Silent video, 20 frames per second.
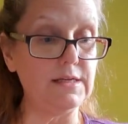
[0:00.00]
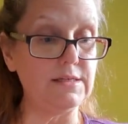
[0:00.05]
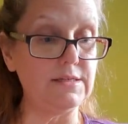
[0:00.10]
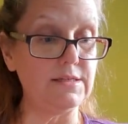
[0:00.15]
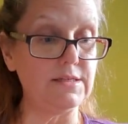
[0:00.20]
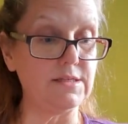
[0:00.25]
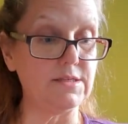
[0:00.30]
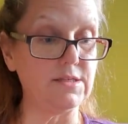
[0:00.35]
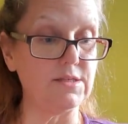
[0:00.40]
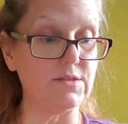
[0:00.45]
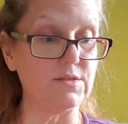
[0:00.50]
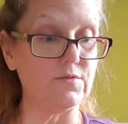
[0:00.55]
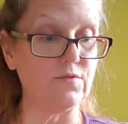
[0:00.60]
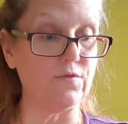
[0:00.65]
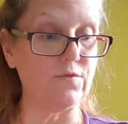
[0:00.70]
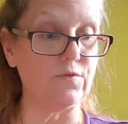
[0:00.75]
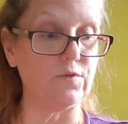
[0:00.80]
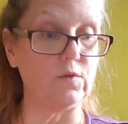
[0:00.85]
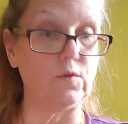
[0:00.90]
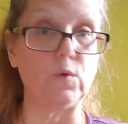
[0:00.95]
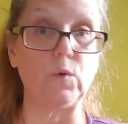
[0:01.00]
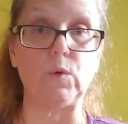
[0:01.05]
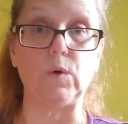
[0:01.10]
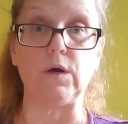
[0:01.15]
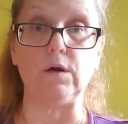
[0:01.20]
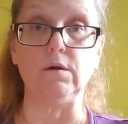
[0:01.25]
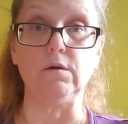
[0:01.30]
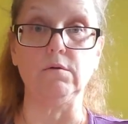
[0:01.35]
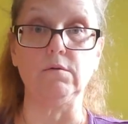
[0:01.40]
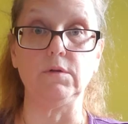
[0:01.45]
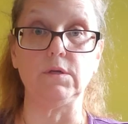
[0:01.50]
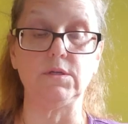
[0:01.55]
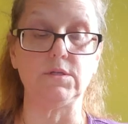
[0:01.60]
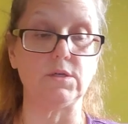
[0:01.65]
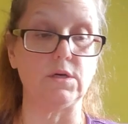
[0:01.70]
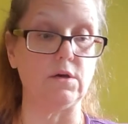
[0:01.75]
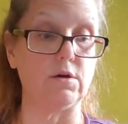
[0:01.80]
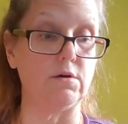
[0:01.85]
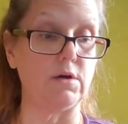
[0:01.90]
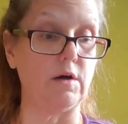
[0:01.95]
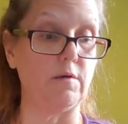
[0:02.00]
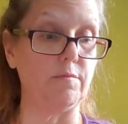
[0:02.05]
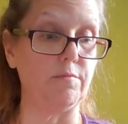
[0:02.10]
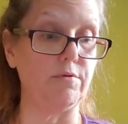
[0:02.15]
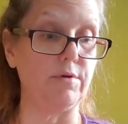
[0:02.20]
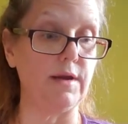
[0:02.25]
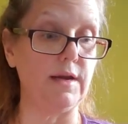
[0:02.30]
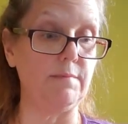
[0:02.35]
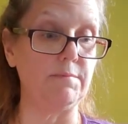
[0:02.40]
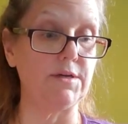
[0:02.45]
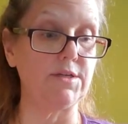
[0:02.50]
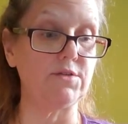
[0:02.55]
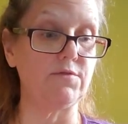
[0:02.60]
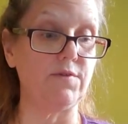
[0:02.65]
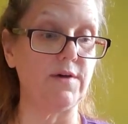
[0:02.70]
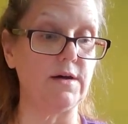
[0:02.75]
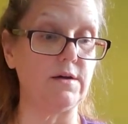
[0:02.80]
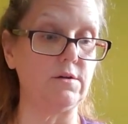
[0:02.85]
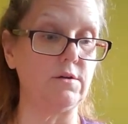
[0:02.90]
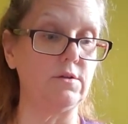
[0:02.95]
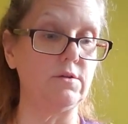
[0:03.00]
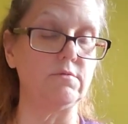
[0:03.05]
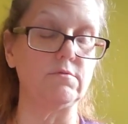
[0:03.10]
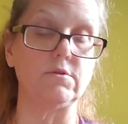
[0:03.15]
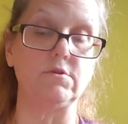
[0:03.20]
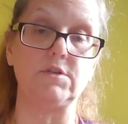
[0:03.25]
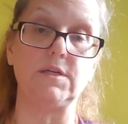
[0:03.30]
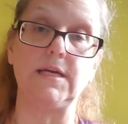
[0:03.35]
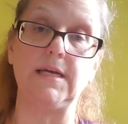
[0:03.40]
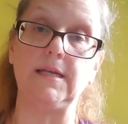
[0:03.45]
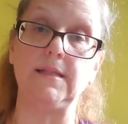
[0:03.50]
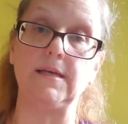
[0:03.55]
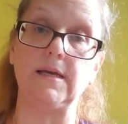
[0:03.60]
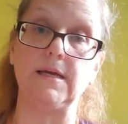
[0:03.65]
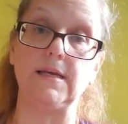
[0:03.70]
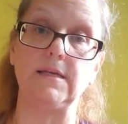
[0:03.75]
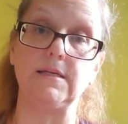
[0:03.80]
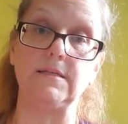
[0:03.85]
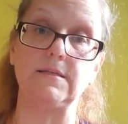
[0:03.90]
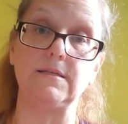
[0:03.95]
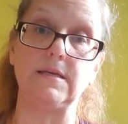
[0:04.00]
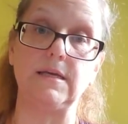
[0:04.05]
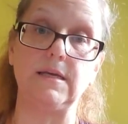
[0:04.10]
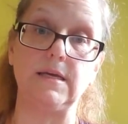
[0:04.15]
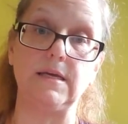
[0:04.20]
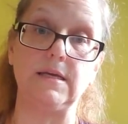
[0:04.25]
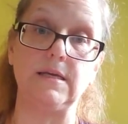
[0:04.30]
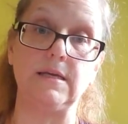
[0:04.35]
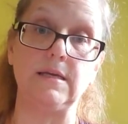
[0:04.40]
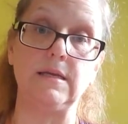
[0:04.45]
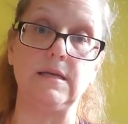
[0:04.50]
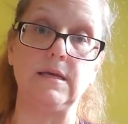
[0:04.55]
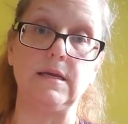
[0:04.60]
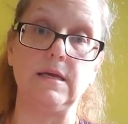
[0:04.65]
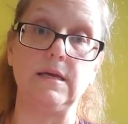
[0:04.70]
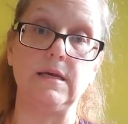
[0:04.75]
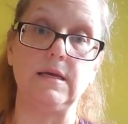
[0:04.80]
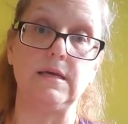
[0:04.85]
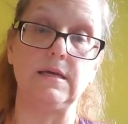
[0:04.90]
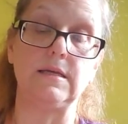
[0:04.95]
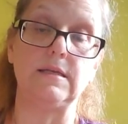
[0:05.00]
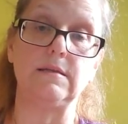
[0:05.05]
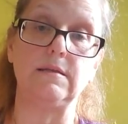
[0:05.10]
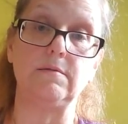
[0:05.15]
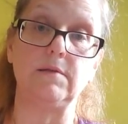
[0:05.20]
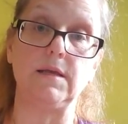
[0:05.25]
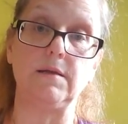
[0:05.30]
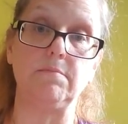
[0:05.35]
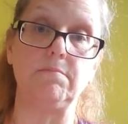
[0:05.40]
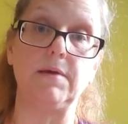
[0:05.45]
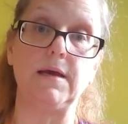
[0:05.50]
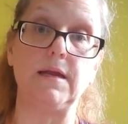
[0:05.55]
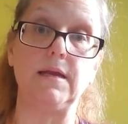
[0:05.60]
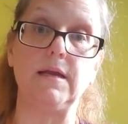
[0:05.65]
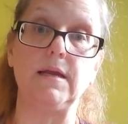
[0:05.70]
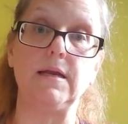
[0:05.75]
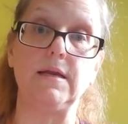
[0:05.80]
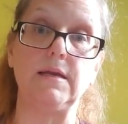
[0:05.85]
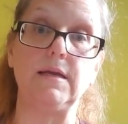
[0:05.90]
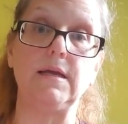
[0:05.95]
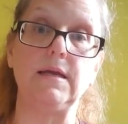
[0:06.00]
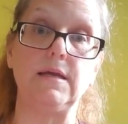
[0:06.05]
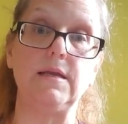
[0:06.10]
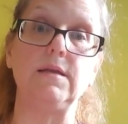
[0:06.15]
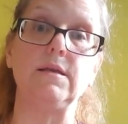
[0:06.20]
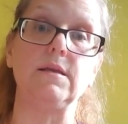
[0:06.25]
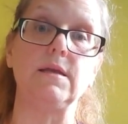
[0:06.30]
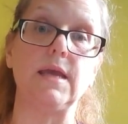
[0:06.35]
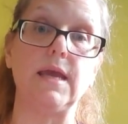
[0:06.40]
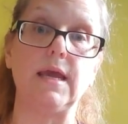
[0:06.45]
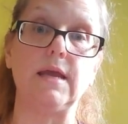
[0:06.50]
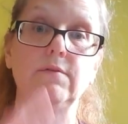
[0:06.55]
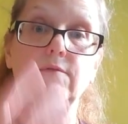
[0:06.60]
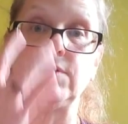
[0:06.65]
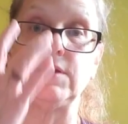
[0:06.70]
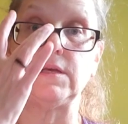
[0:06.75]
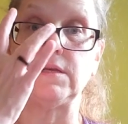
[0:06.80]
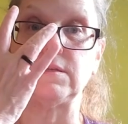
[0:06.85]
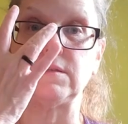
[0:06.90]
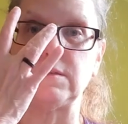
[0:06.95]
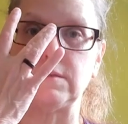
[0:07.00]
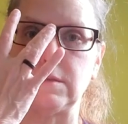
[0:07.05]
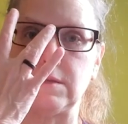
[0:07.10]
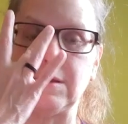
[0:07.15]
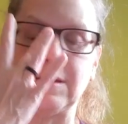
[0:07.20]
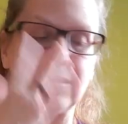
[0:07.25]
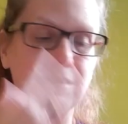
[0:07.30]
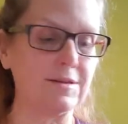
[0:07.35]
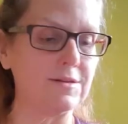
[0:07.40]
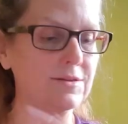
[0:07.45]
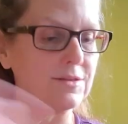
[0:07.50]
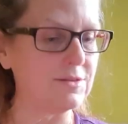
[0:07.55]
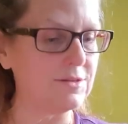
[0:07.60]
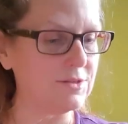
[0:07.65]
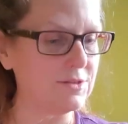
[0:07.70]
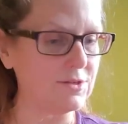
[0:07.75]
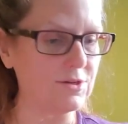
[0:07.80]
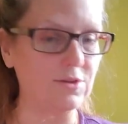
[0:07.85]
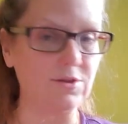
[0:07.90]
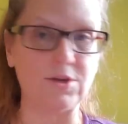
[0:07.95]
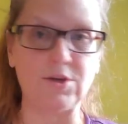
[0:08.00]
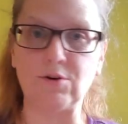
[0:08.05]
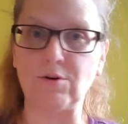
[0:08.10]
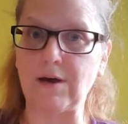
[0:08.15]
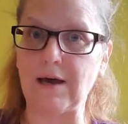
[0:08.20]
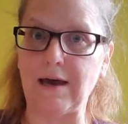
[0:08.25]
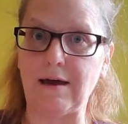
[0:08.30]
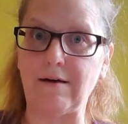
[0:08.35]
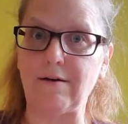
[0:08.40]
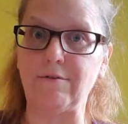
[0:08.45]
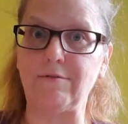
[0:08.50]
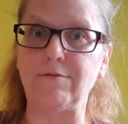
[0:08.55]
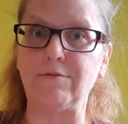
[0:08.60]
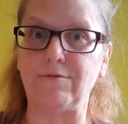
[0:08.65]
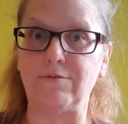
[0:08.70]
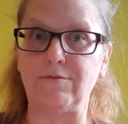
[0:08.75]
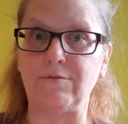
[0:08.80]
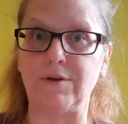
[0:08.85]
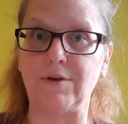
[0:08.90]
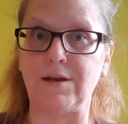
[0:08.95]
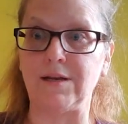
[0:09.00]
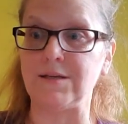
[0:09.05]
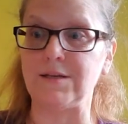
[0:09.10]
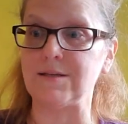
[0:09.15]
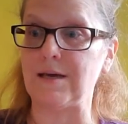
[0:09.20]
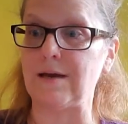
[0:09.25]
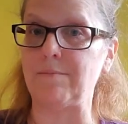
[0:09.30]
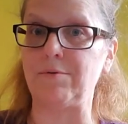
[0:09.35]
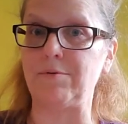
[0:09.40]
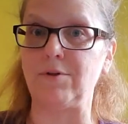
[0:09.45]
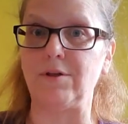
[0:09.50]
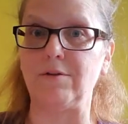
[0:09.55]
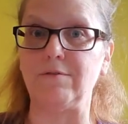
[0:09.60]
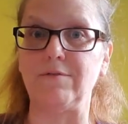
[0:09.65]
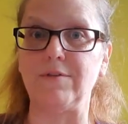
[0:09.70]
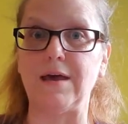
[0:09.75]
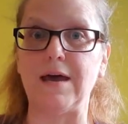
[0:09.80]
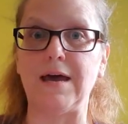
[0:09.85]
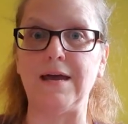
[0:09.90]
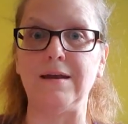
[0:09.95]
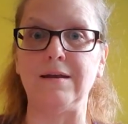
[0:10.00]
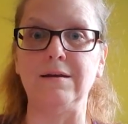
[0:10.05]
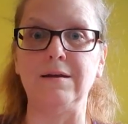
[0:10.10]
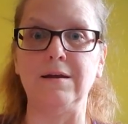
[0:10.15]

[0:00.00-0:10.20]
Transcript: this is floor, so I'll pretty much follow the routine that is embedded in Canvas, so that you'll have an example of that